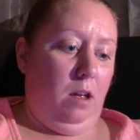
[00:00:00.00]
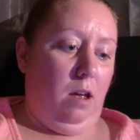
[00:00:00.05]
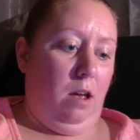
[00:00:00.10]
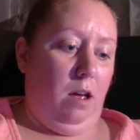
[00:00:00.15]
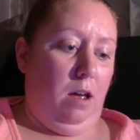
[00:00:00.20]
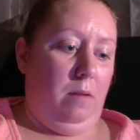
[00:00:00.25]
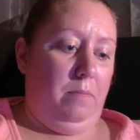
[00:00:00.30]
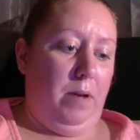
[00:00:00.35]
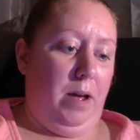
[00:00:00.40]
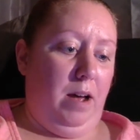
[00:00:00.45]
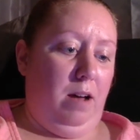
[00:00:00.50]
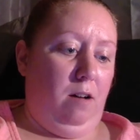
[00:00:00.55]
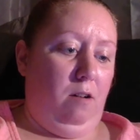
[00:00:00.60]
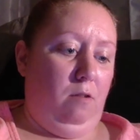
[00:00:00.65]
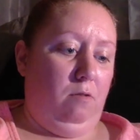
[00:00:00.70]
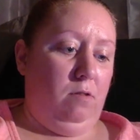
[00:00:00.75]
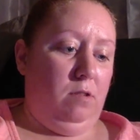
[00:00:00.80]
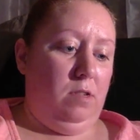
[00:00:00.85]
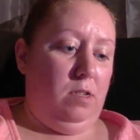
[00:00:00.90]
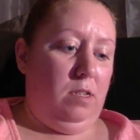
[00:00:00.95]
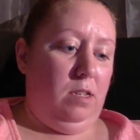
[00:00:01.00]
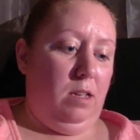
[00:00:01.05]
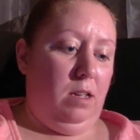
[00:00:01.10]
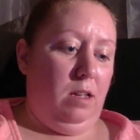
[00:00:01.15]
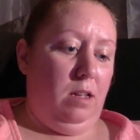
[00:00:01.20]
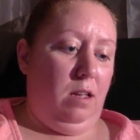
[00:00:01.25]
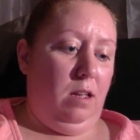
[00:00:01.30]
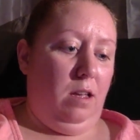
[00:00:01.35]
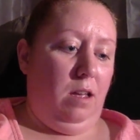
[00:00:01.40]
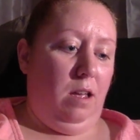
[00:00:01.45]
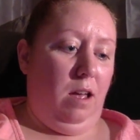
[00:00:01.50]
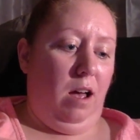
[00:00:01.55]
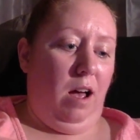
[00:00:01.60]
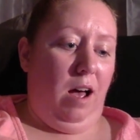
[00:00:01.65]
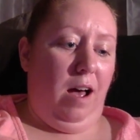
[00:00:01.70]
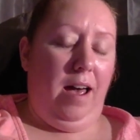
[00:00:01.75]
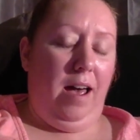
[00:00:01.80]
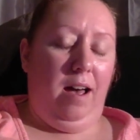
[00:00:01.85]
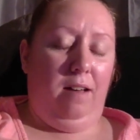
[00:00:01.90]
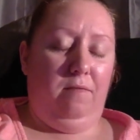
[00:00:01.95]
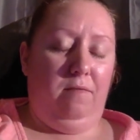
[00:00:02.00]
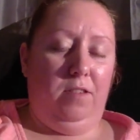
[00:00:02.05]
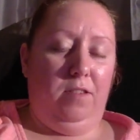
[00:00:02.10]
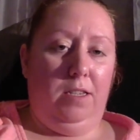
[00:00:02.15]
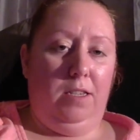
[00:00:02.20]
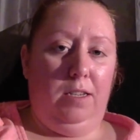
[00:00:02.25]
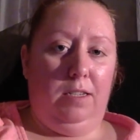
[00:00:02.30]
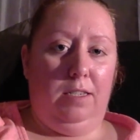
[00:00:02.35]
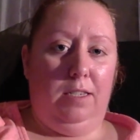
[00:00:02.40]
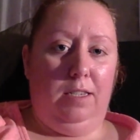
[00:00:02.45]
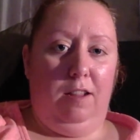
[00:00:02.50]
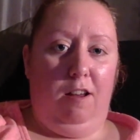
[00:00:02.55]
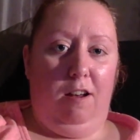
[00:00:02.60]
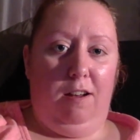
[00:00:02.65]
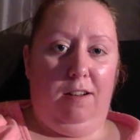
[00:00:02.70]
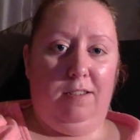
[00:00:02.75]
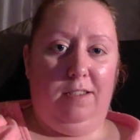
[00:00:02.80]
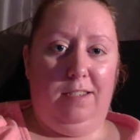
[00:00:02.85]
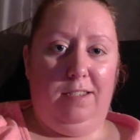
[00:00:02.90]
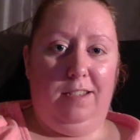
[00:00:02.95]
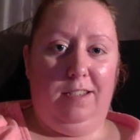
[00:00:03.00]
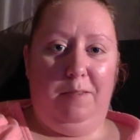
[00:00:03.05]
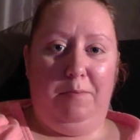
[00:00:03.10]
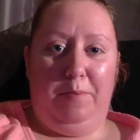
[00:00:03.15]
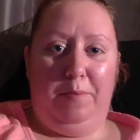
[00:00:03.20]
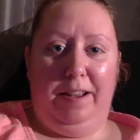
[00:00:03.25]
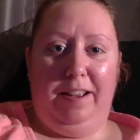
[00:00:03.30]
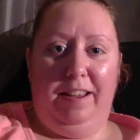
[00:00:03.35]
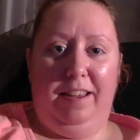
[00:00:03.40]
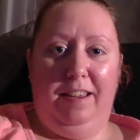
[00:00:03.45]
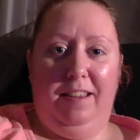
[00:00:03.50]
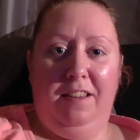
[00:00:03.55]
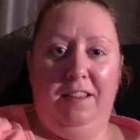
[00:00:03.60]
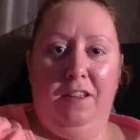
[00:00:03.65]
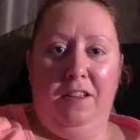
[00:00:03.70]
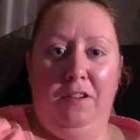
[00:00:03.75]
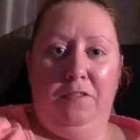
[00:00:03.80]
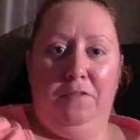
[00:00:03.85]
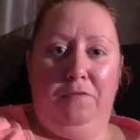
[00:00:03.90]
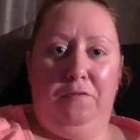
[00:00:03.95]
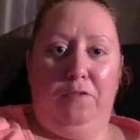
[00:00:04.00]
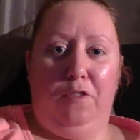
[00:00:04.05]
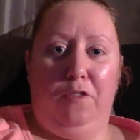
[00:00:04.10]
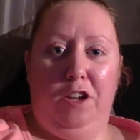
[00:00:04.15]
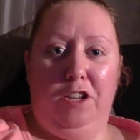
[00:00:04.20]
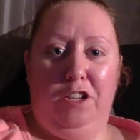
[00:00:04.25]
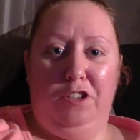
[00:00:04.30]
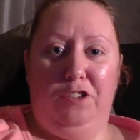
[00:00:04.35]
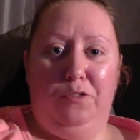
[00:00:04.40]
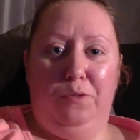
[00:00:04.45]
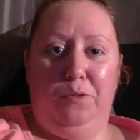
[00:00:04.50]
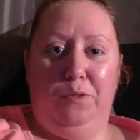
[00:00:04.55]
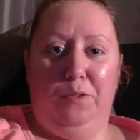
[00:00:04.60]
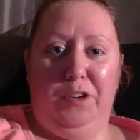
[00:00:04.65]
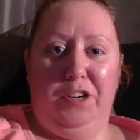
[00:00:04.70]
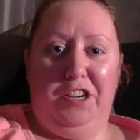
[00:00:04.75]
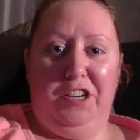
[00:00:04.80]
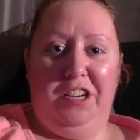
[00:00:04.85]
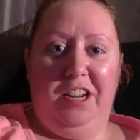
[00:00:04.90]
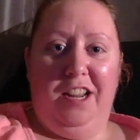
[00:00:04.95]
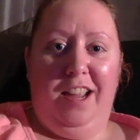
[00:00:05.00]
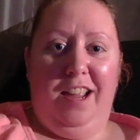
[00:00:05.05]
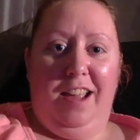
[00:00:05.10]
about, I have 6 locks on my front door,